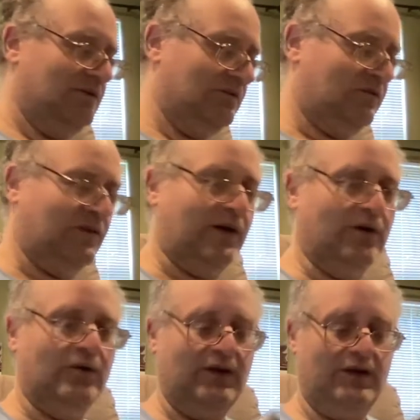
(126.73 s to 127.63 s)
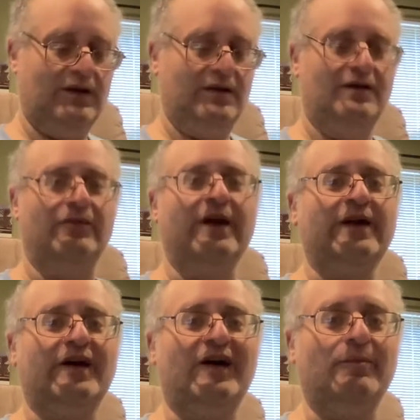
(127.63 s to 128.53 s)
so we're
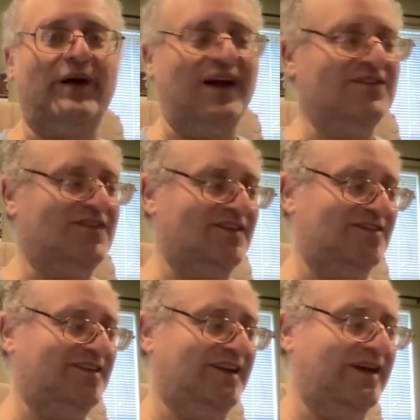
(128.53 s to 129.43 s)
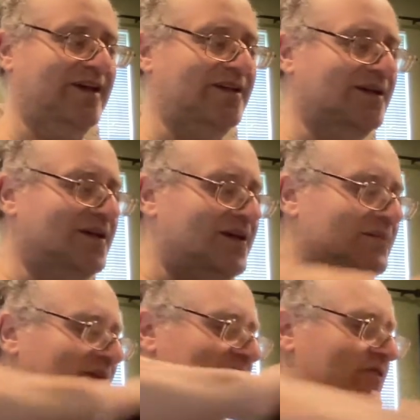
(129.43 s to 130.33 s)
gonna unbox this today.
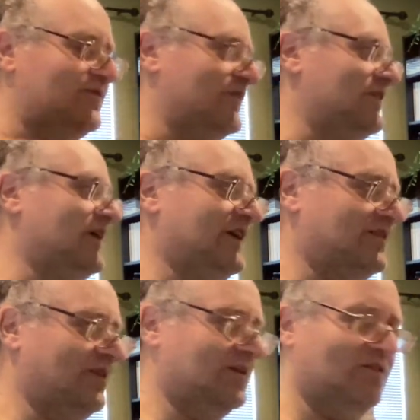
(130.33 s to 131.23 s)
But let's first look at the